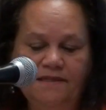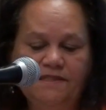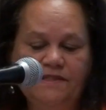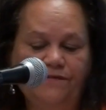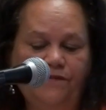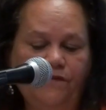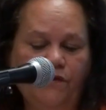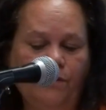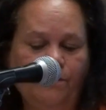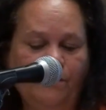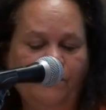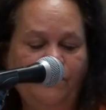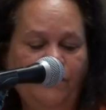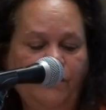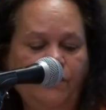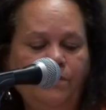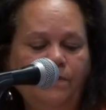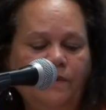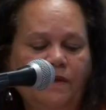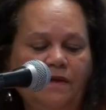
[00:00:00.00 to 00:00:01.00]
as a form of
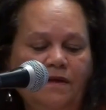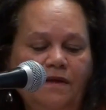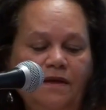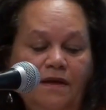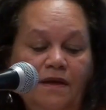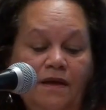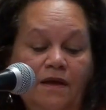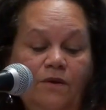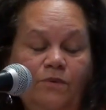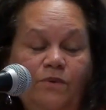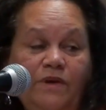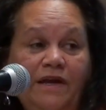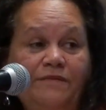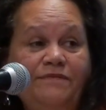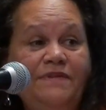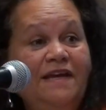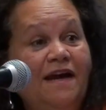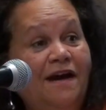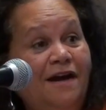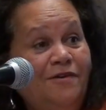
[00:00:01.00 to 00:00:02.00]
humour. We
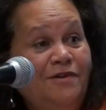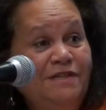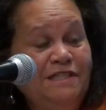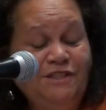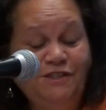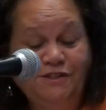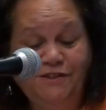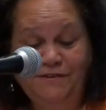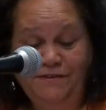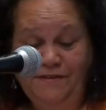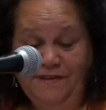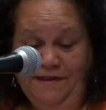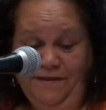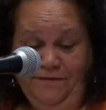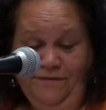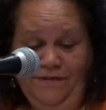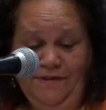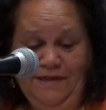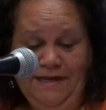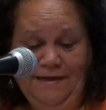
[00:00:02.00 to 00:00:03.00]
have the Irish to
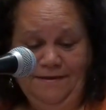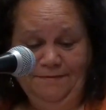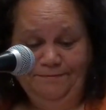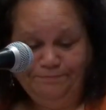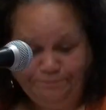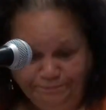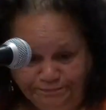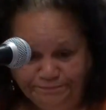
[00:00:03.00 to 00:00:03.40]
thank for that.